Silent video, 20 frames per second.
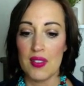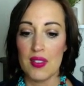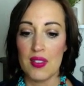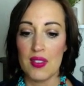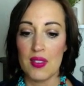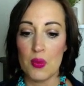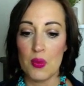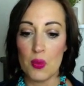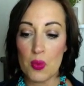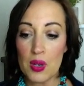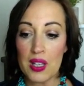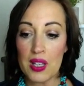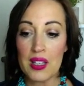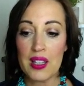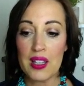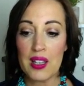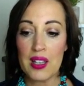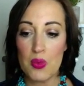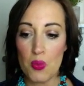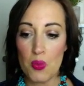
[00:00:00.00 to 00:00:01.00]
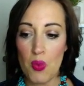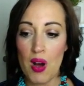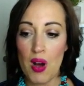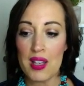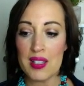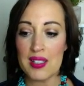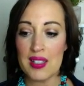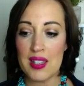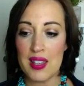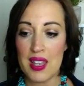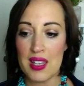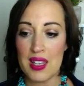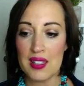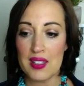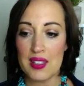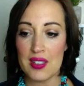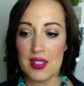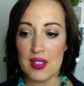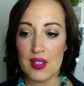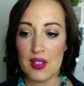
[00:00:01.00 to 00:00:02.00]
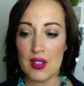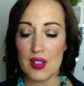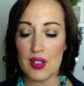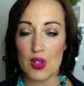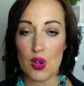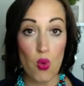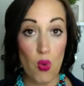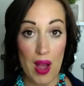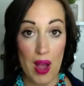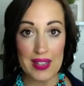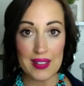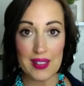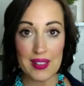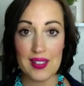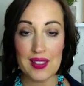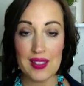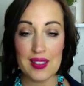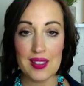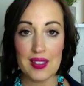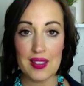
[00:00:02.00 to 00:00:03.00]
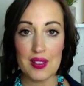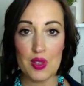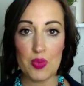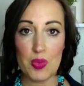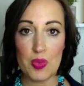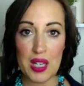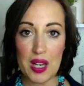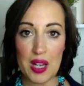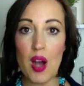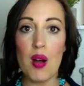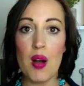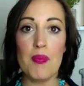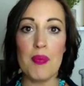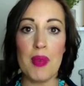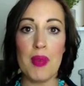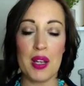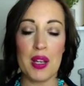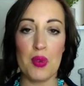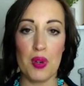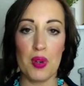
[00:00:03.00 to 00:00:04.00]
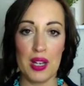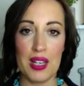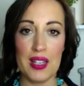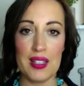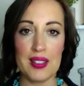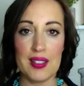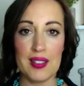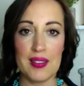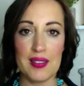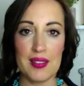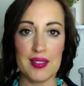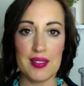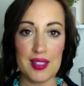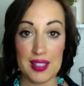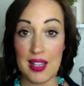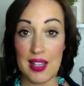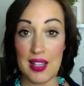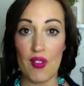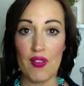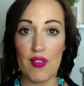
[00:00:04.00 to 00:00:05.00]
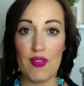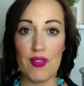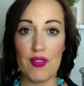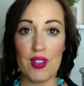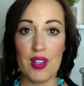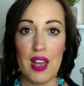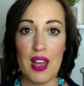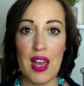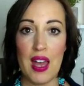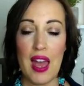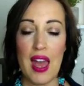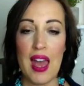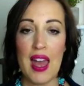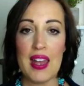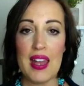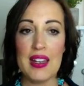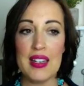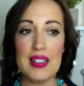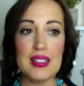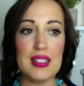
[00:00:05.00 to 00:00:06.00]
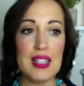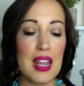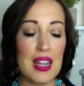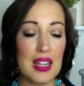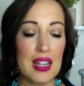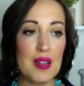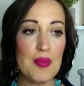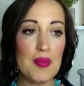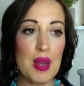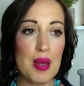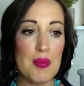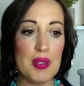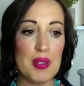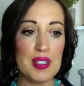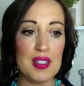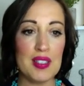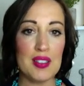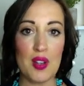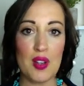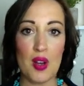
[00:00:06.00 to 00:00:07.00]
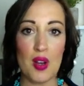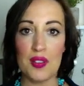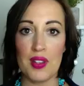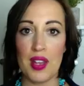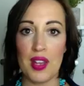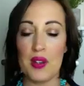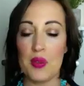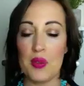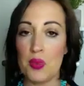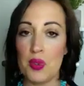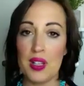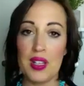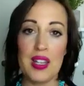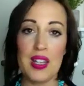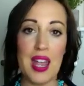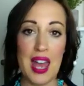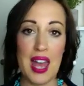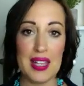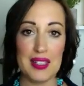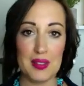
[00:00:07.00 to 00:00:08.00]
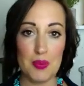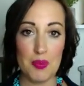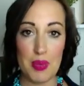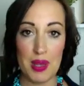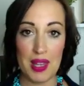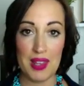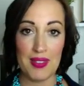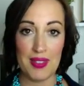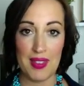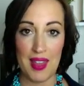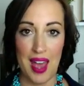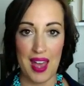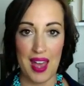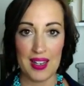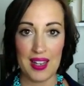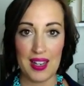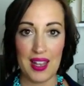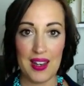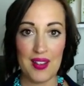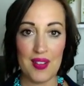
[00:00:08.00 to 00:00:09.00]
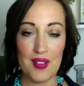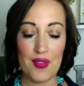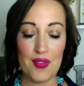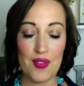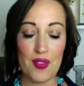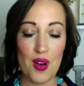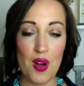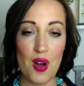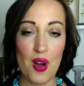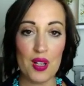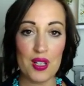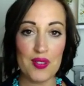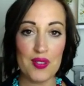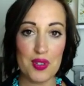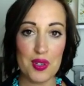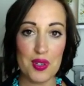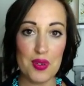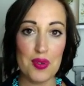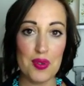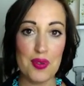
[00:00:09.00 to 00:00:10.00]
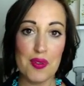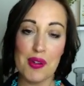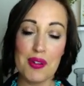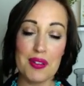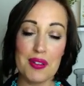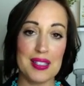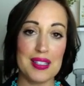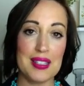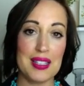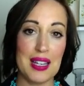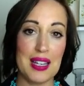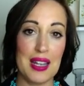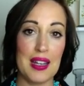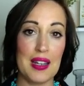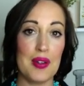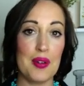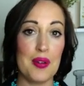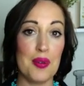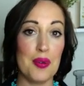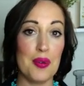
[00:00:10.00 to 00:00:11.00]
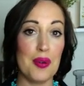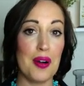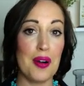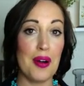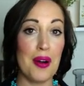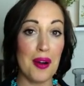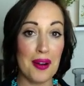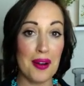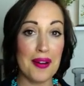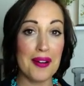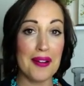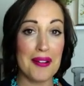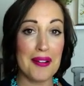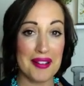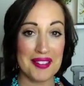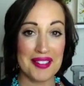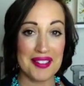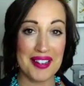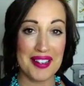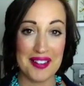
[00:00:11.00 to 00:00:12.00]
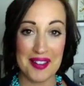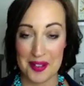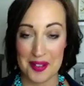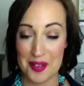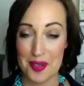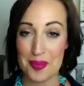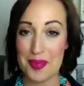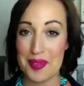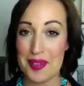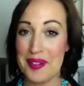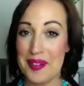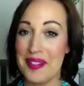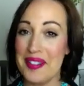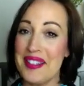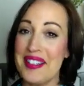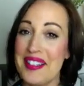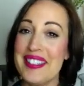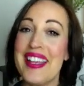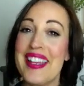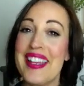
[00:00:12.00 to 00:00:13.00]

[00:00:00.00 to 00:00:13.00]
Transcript: really was this quest to become my greatest self. And taking my business online really has been that. And for all of you who are listening, who are online entrepreneurs,